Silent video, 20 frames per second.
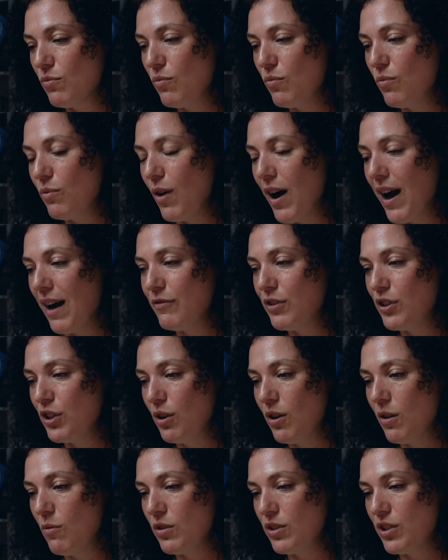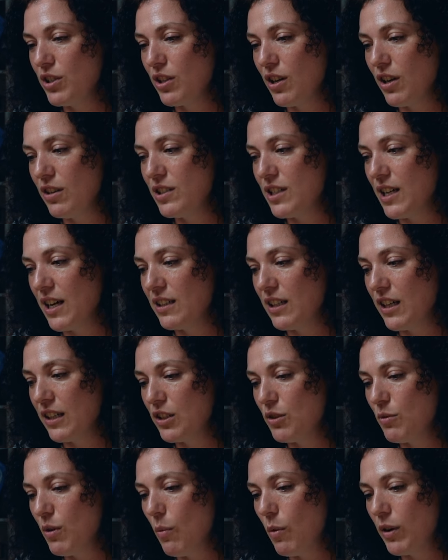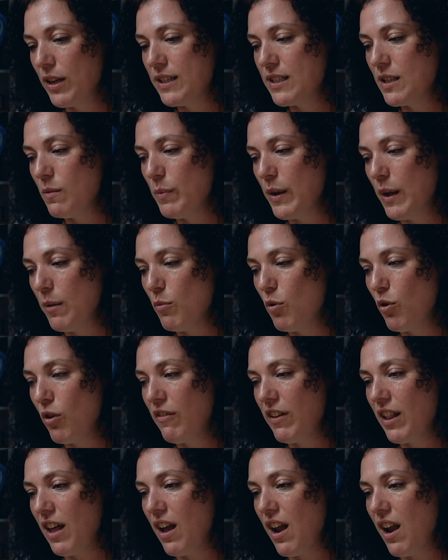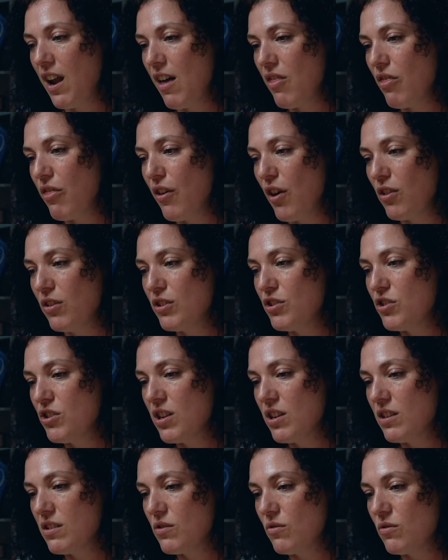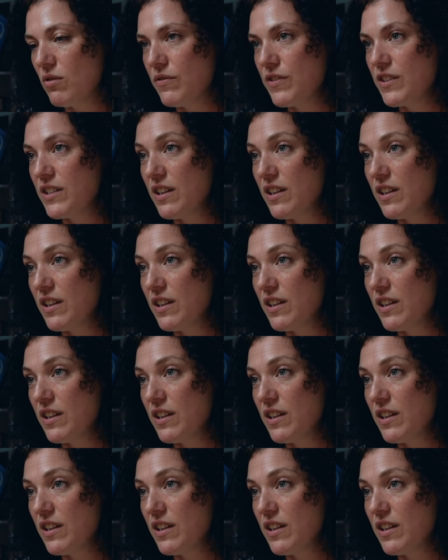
what avenue I want to go down. That do I want it to be more of like an anthology sort of